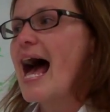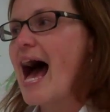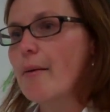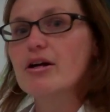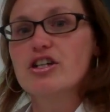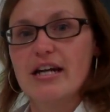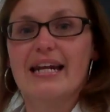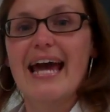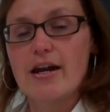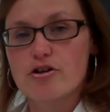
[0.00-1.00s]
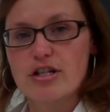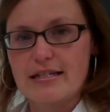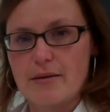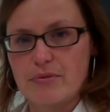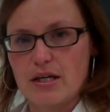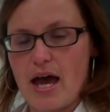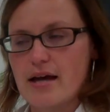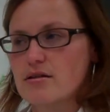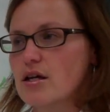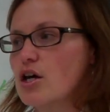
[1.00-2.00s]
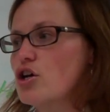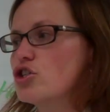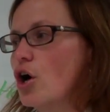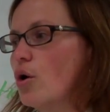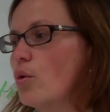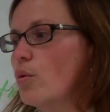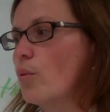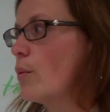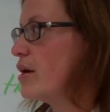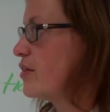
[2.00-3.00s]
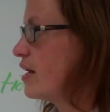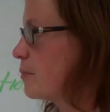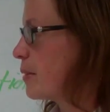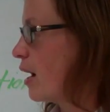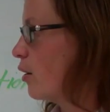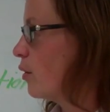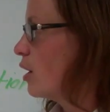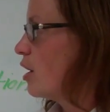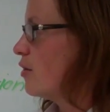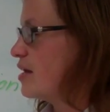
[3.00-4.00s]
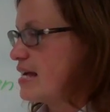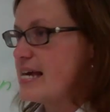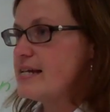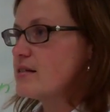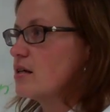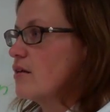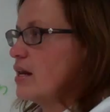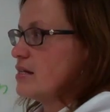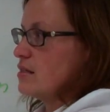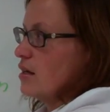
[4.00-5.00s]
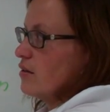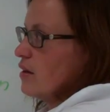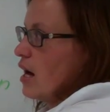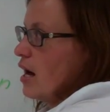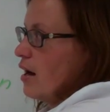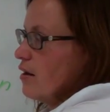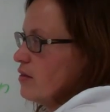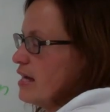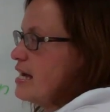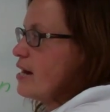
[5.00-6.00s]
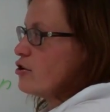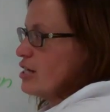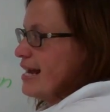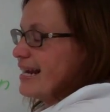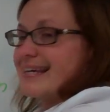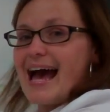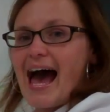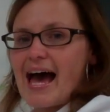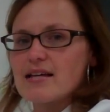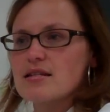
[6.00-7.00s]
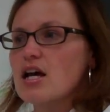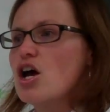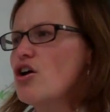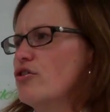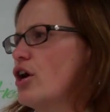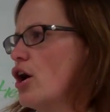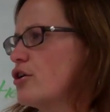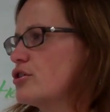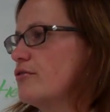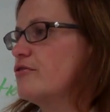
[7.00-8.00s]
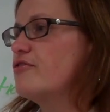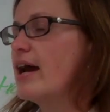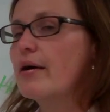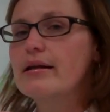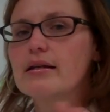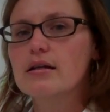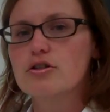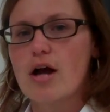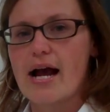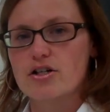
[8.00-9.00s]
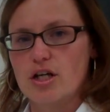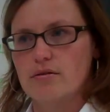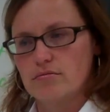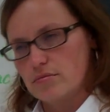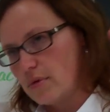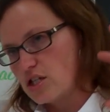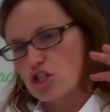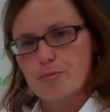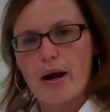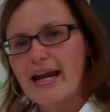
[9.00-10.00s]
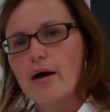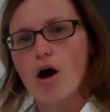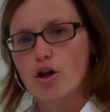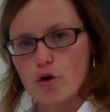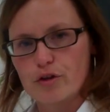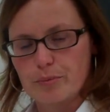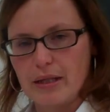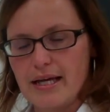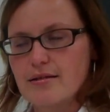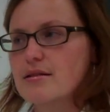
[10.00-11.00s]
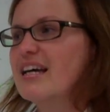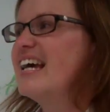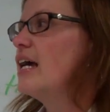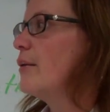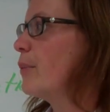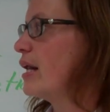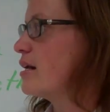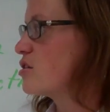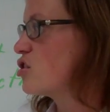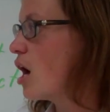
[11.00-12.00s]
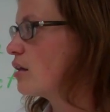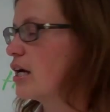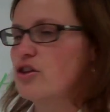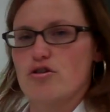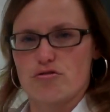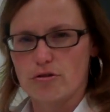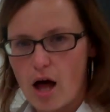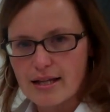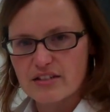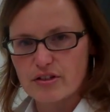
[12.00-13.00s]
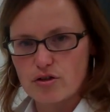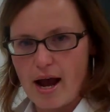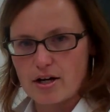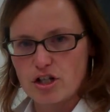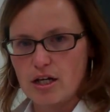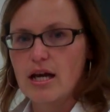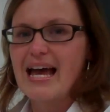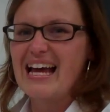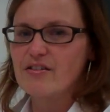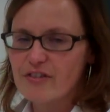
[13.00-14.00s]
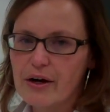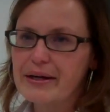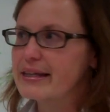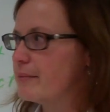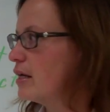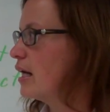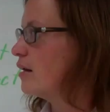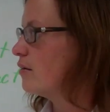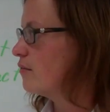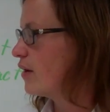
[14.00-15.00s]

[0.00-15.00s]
how much kinetic energy something has. So when we think about the heat heat energy in a gas, there's very little attraction. It's spread out all over the place. But in a solid, there's lots of attraction and very limited